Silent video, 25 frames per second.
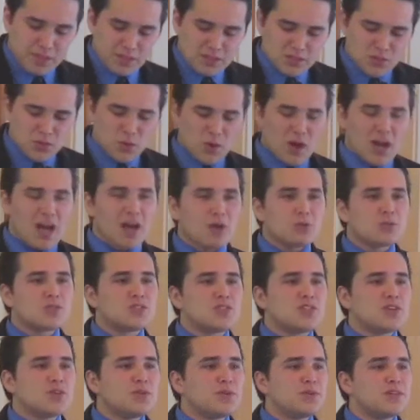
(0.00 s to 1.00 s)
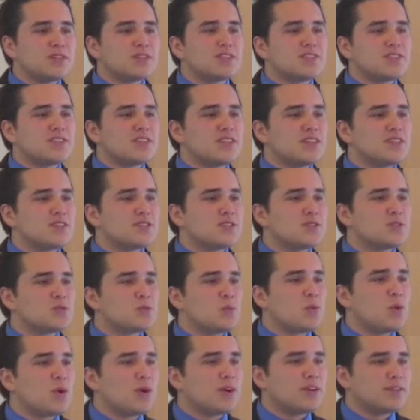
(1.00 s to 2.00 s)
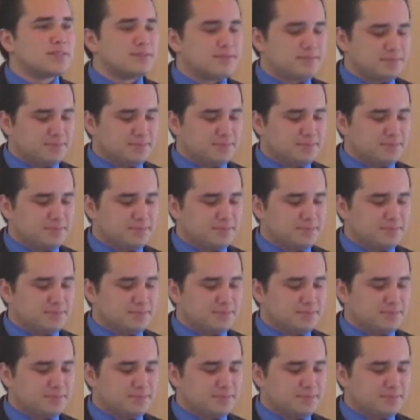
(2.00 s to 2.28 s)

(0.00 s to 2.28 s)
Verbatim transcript: So, how serious is this war?